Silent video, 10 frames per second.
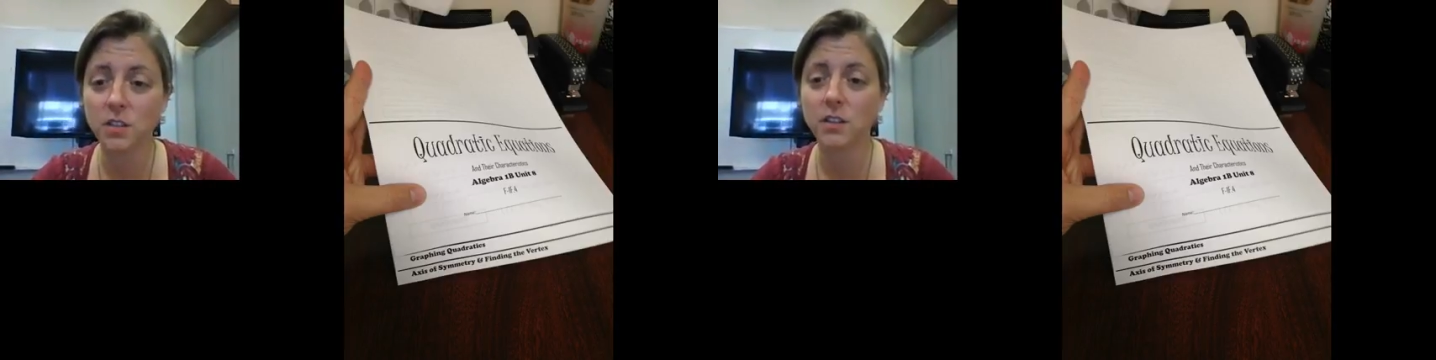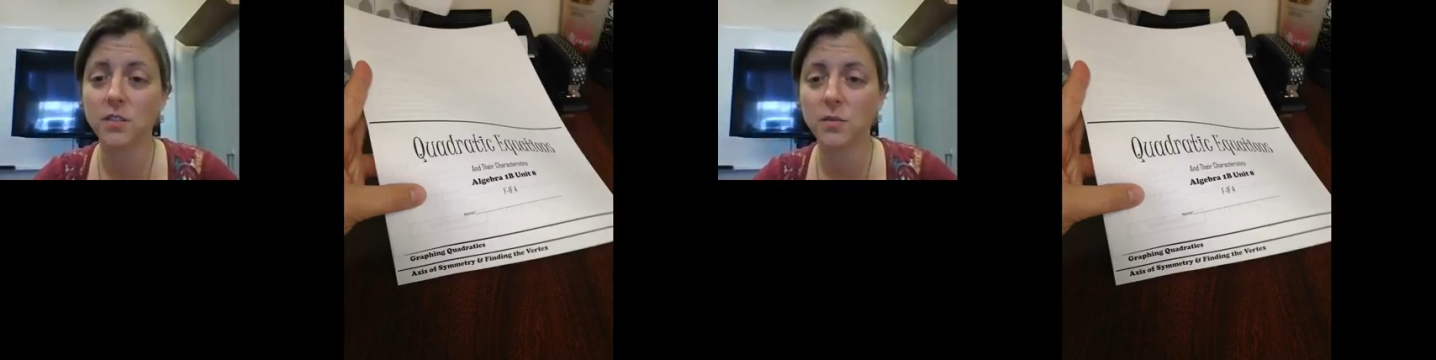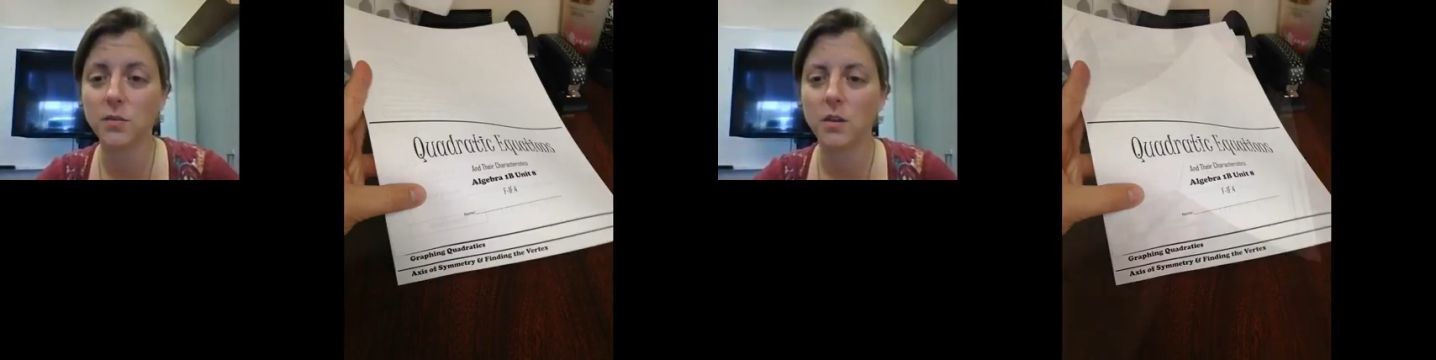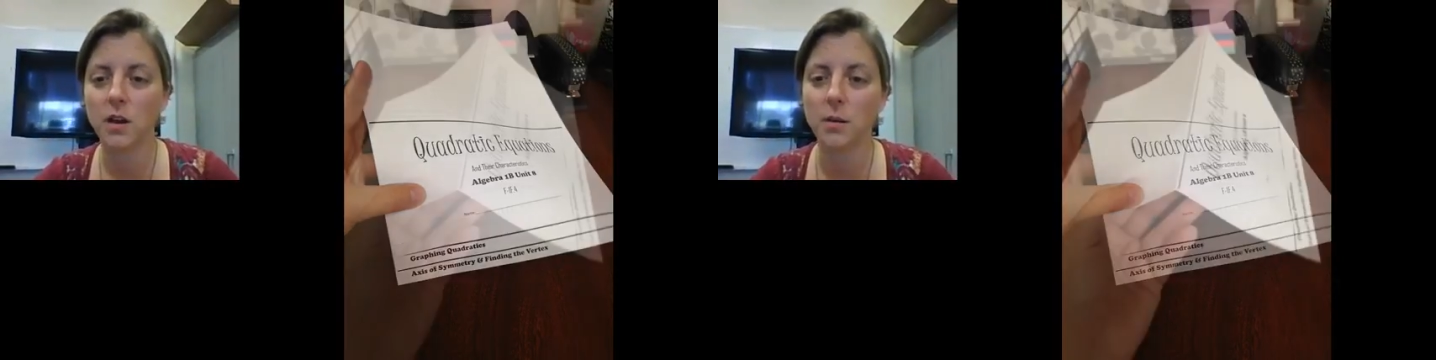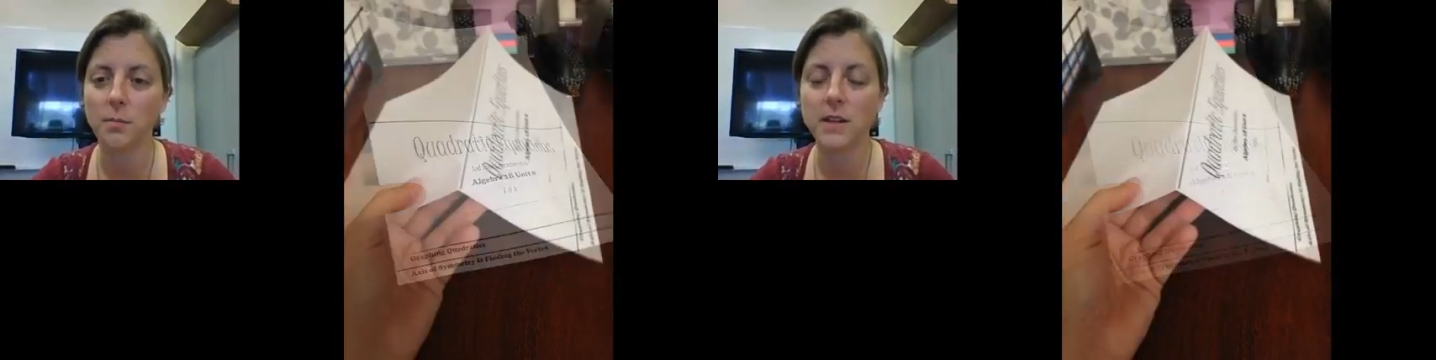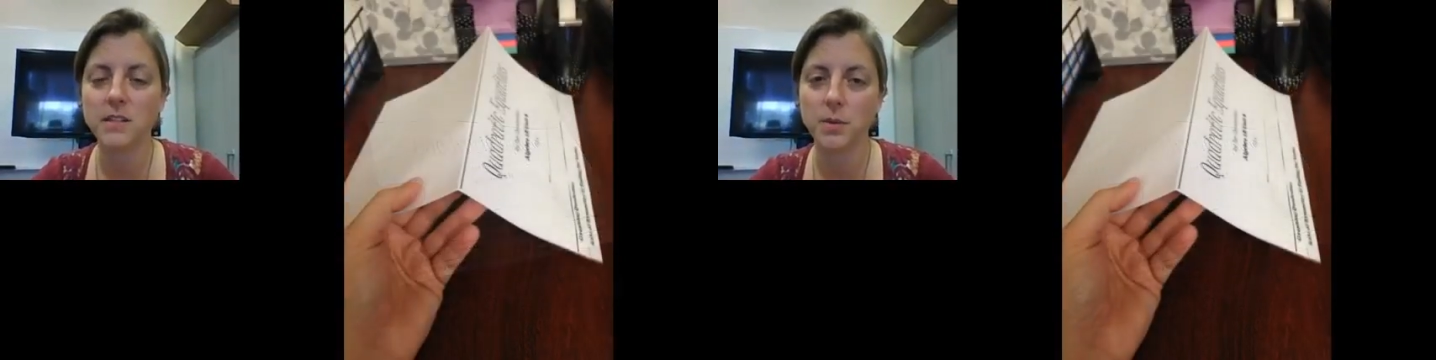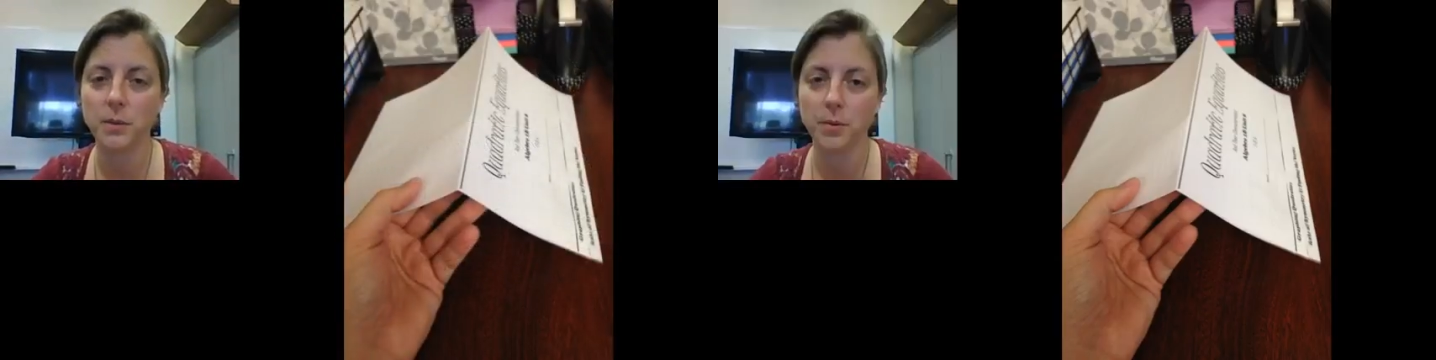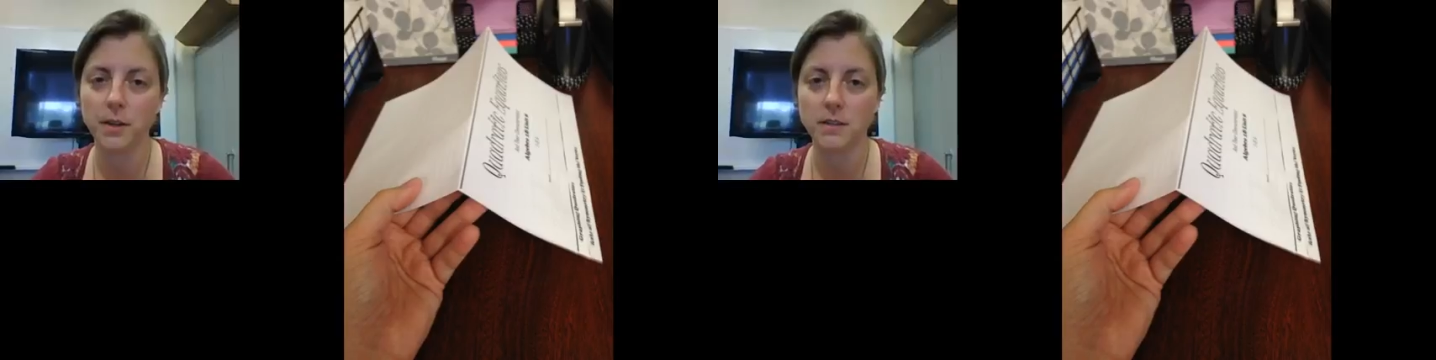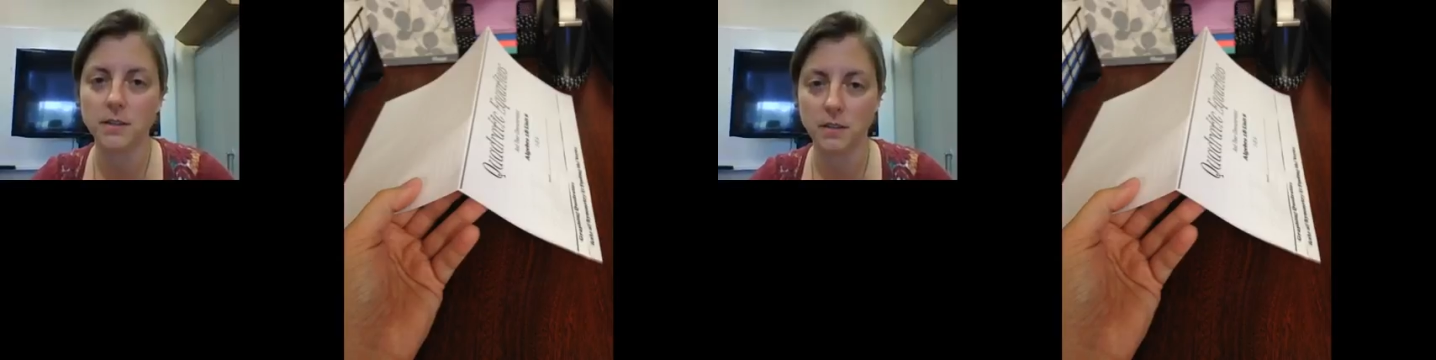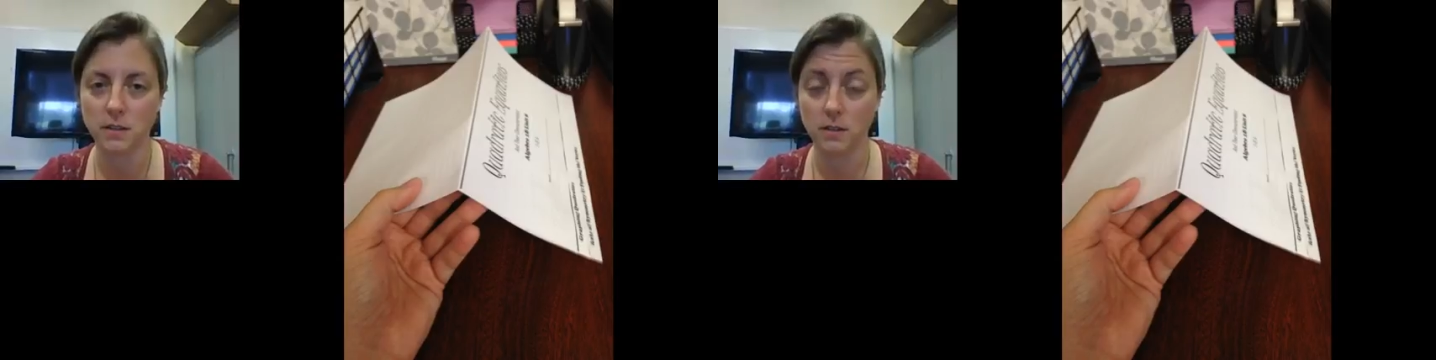it's meant to be
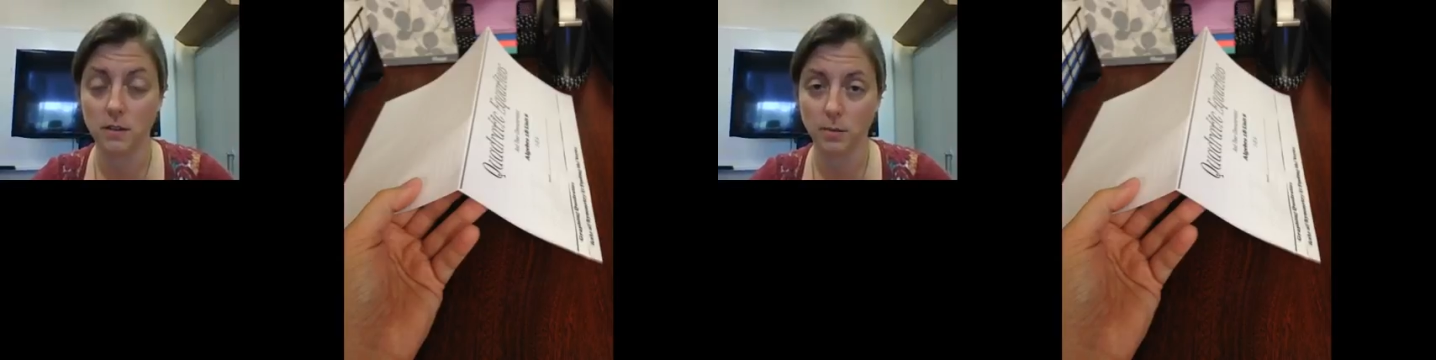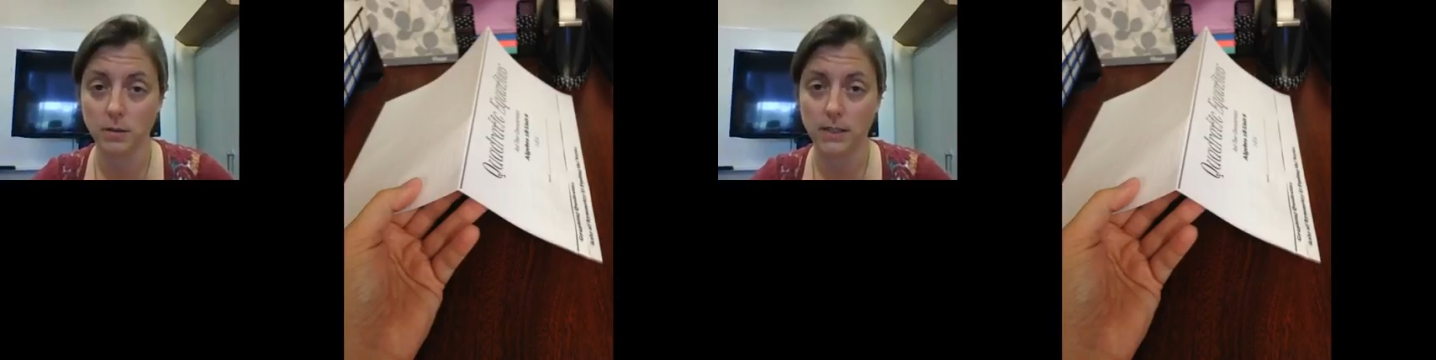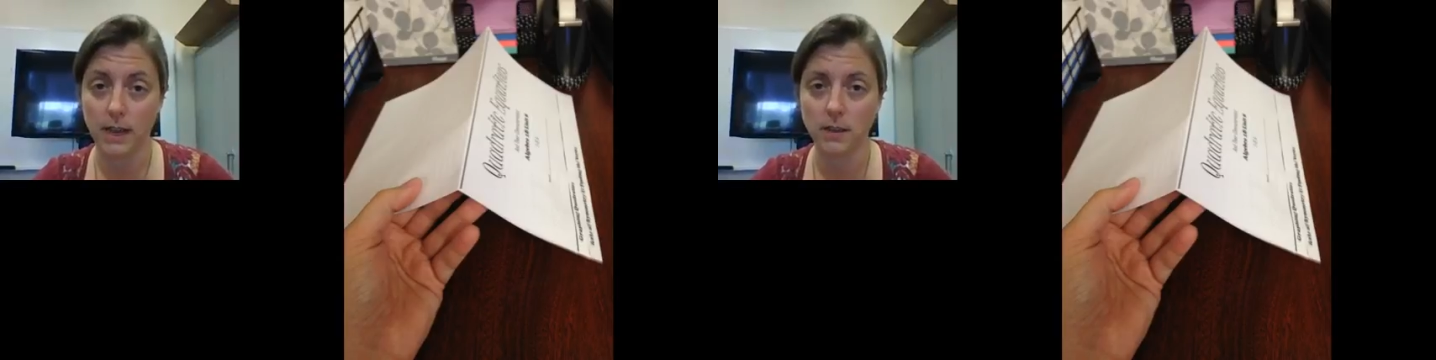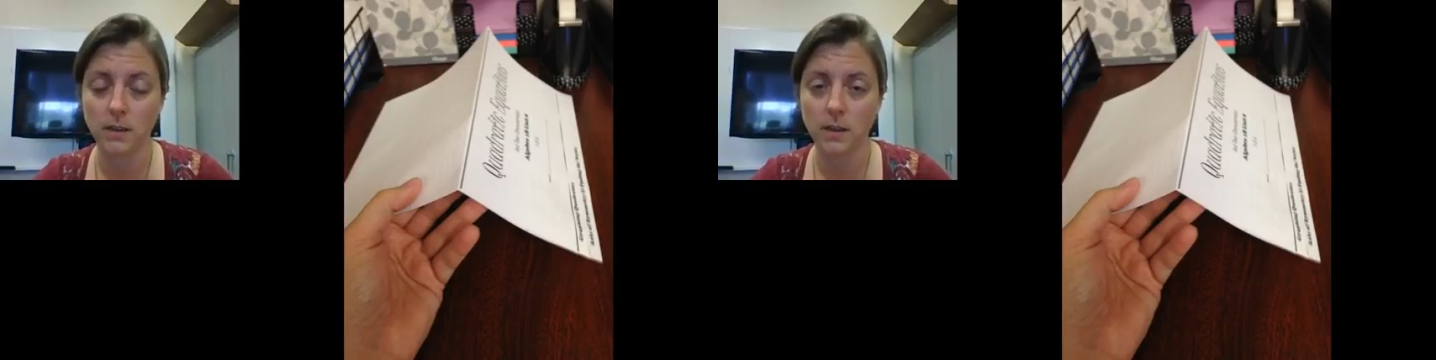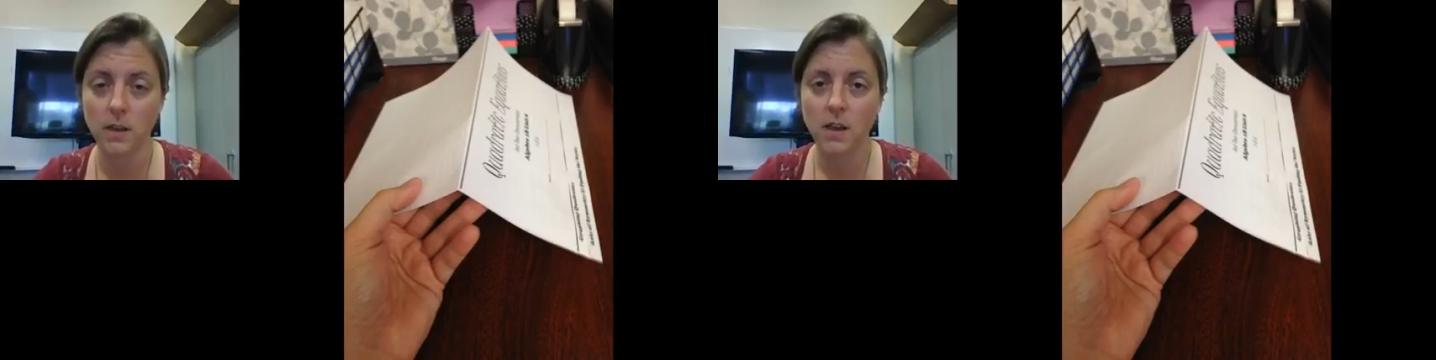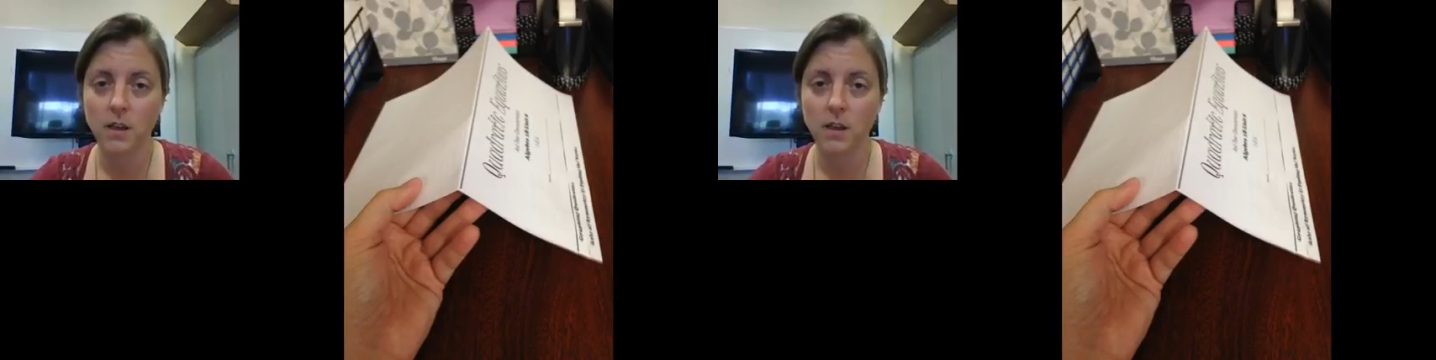printed double-sided.